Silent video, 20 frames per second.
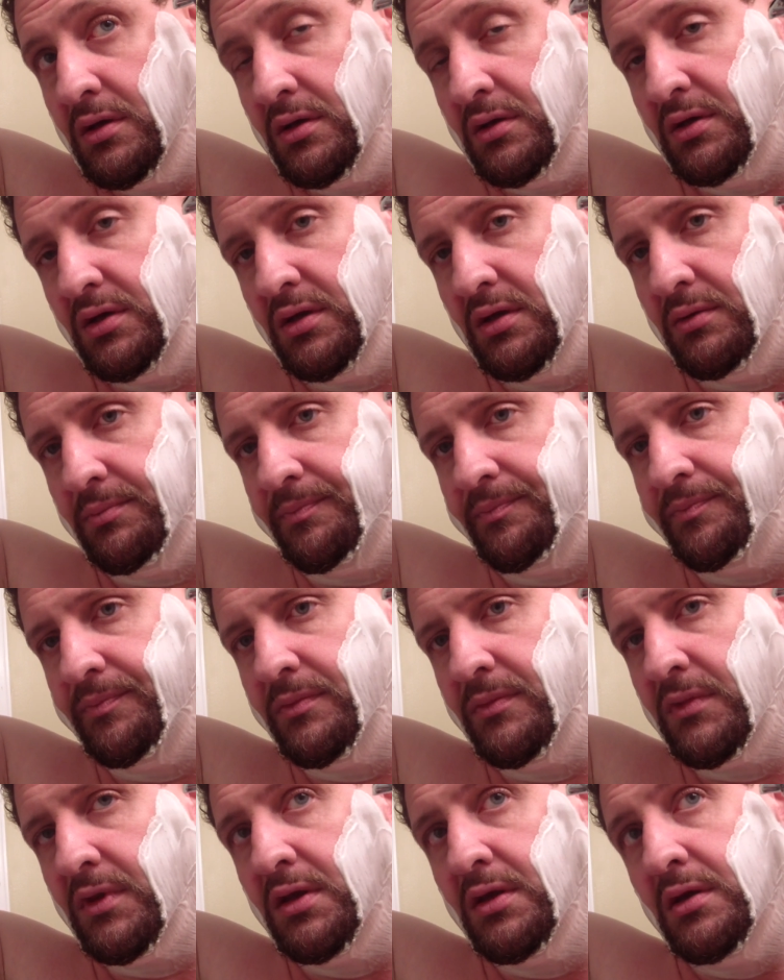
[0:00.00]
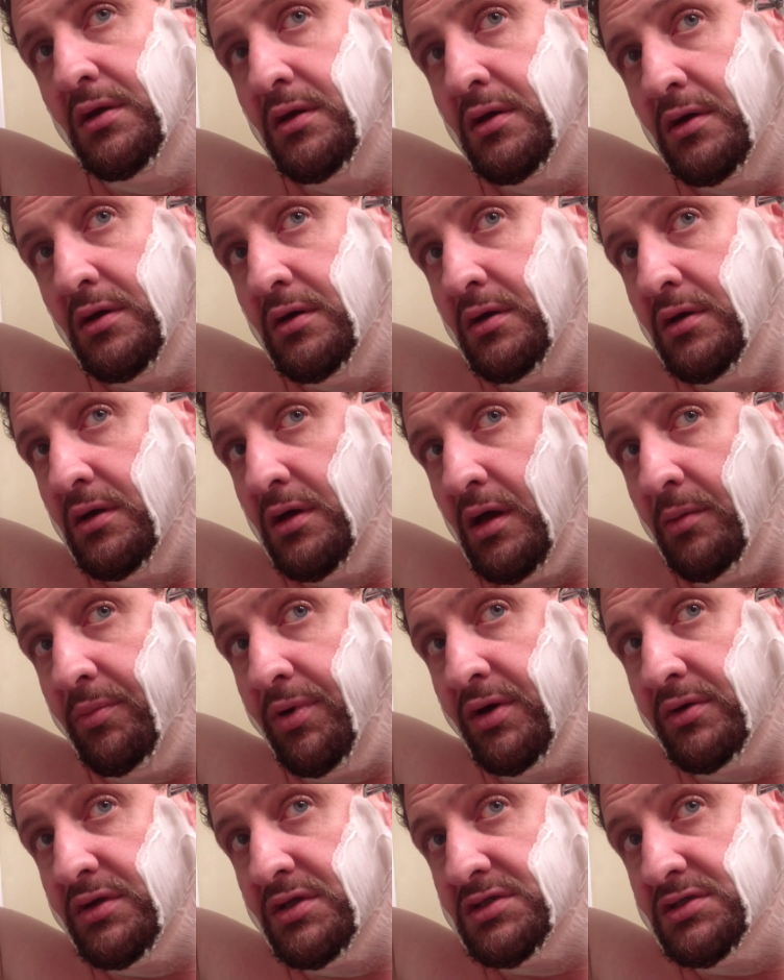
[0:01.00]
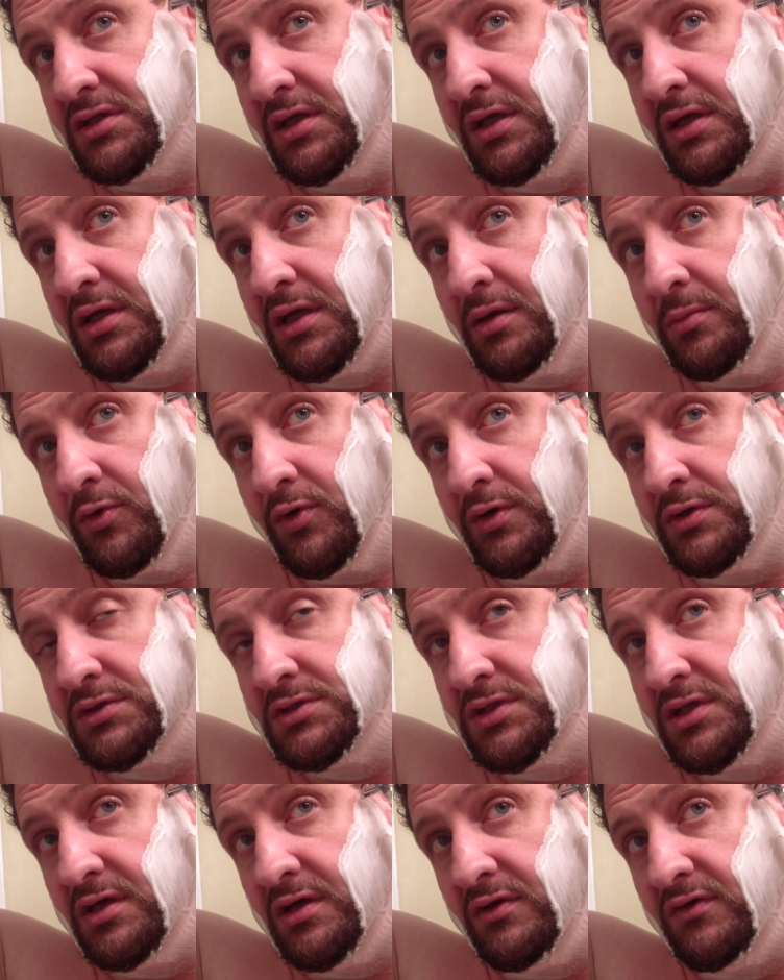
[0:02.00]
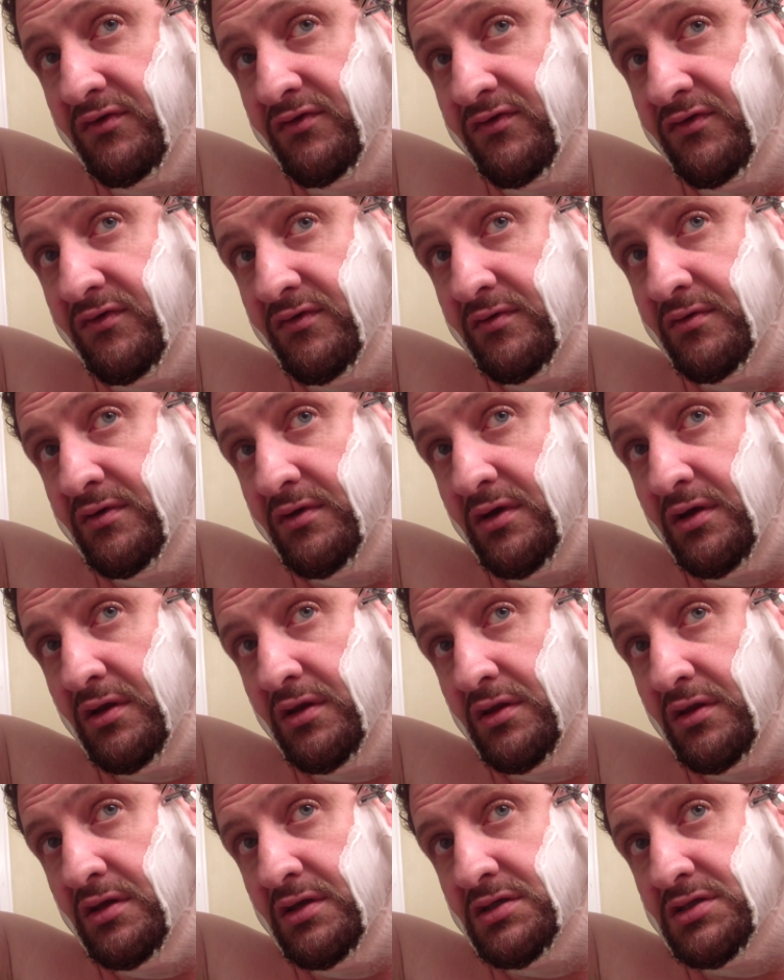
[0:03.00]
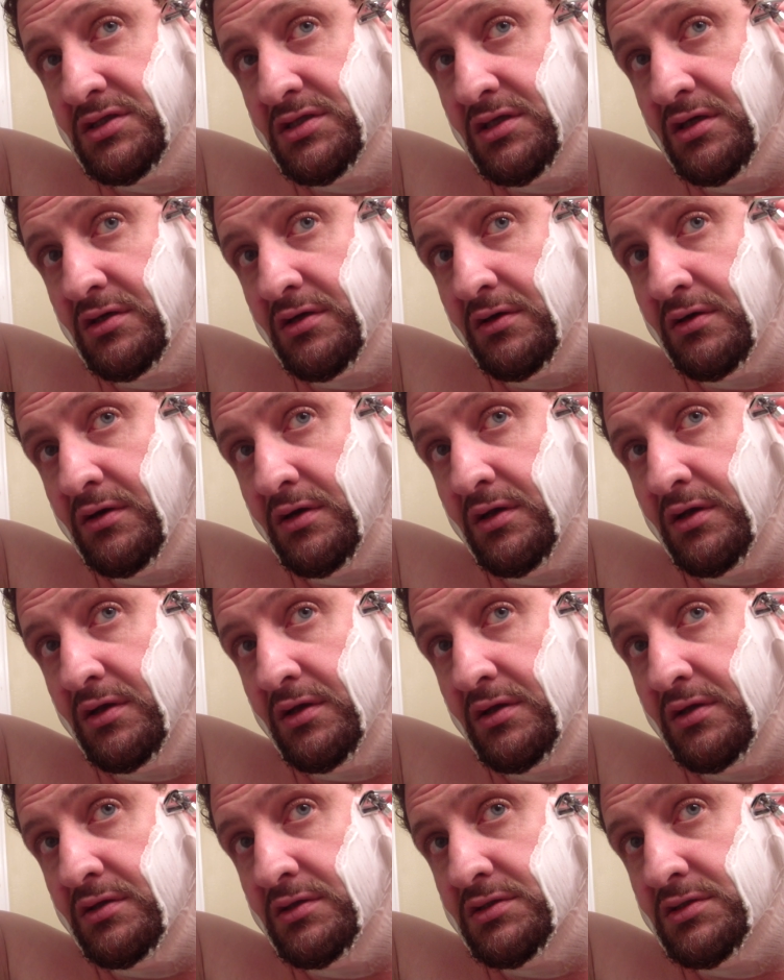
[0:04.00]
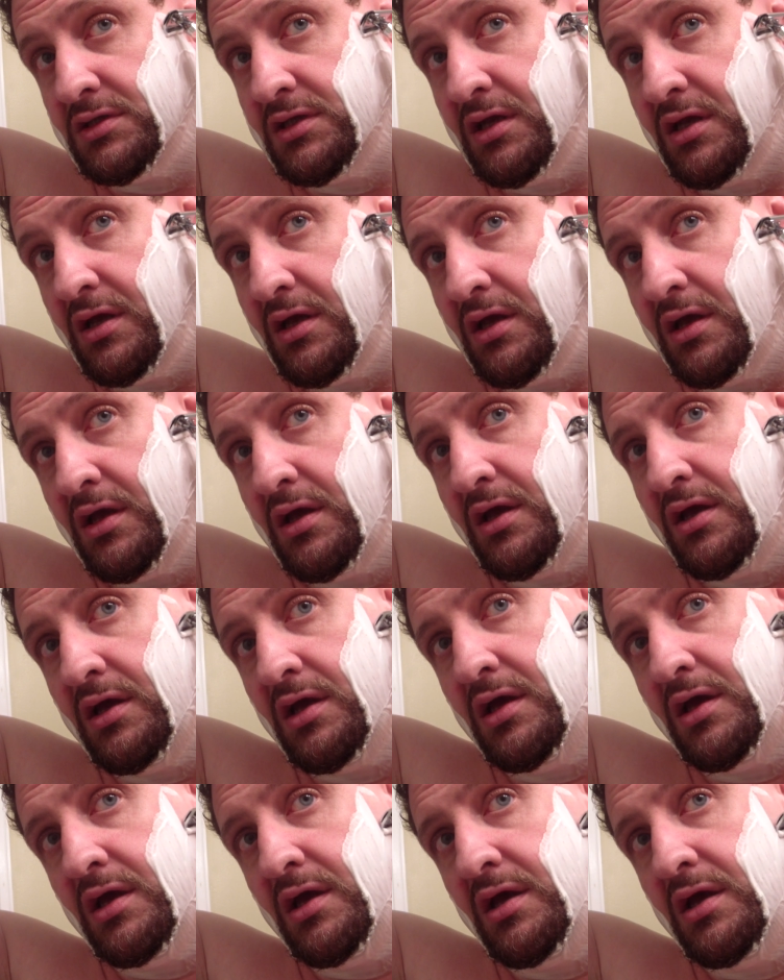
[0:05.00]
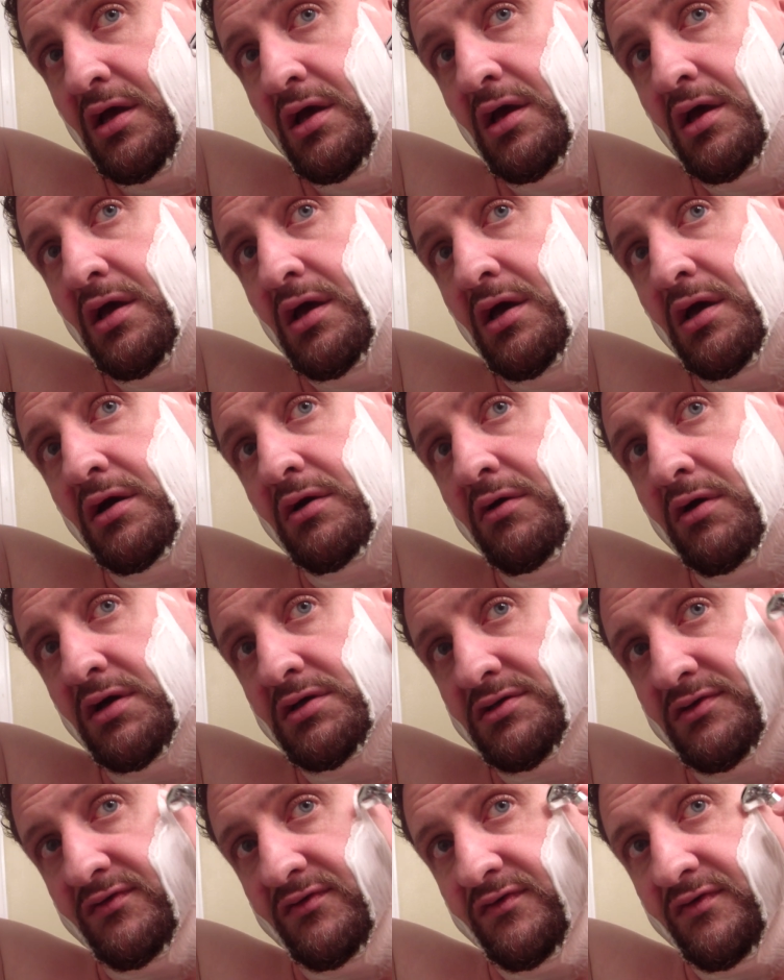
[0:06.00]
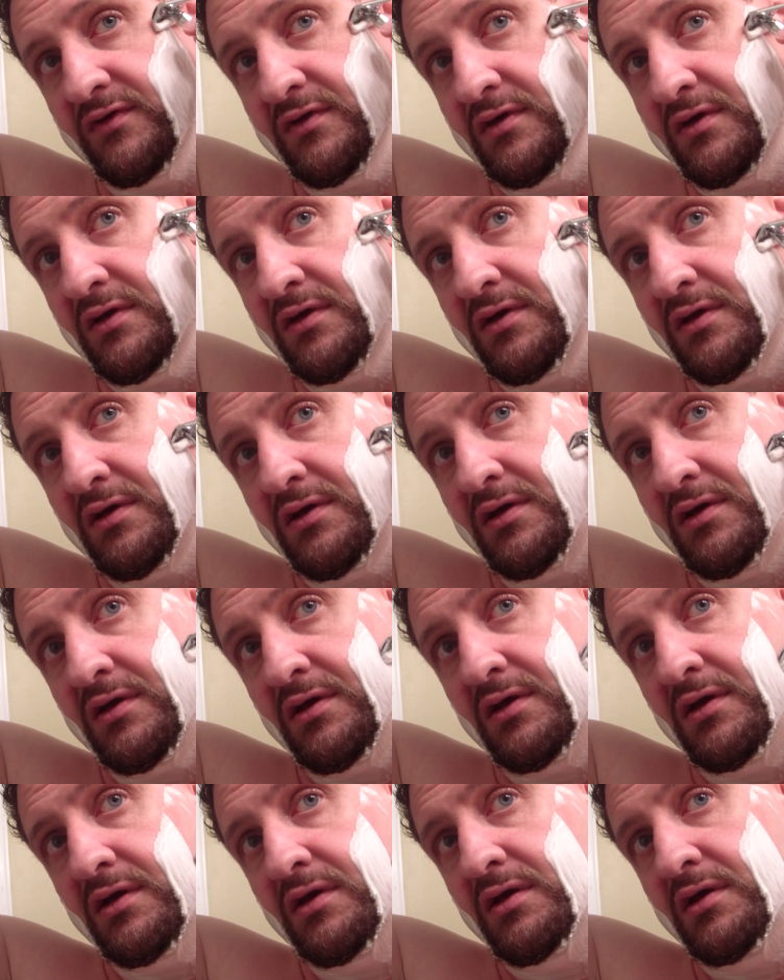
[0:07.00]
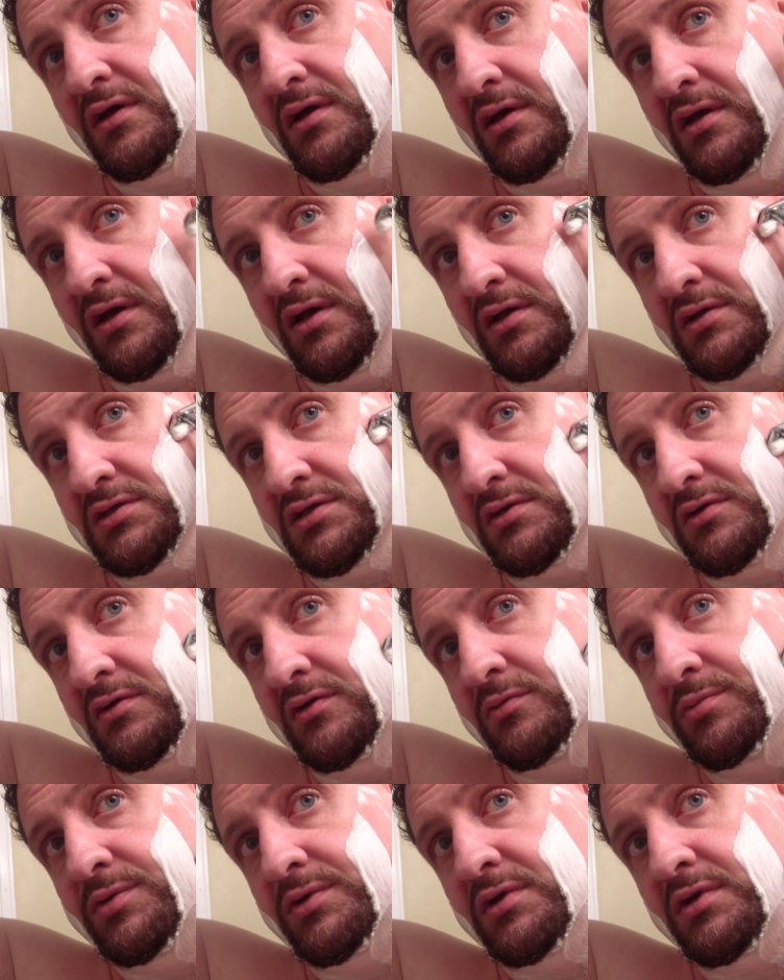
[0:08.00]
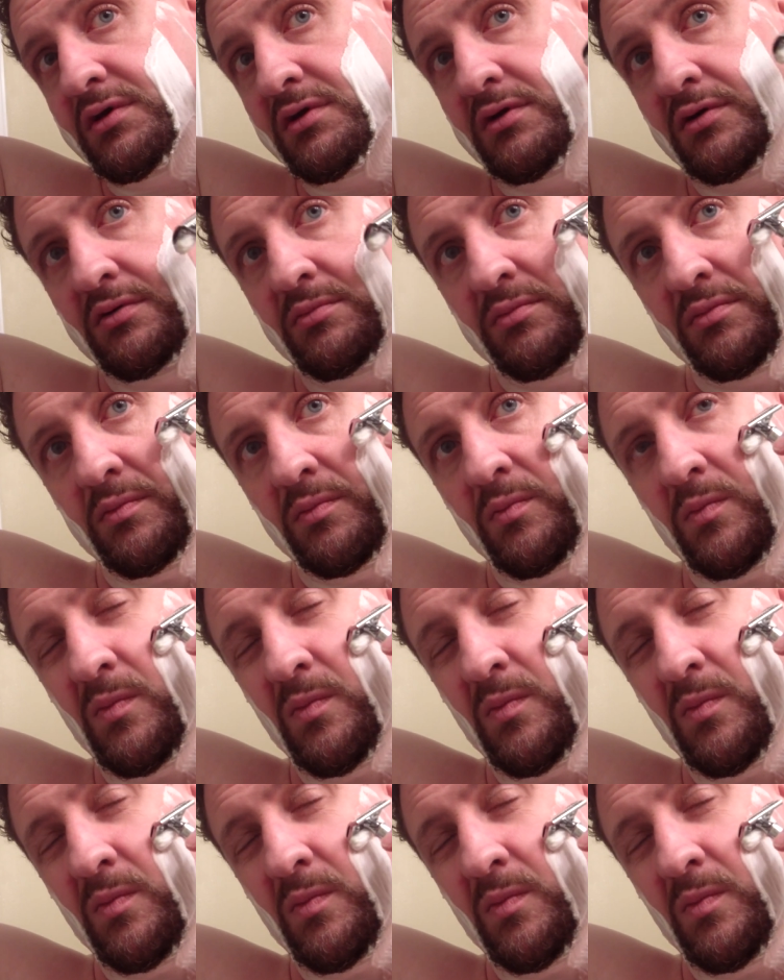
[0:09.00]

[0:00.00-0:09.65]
Now, about the slant hammer itself, this sucker is aggressive. It is an open cone.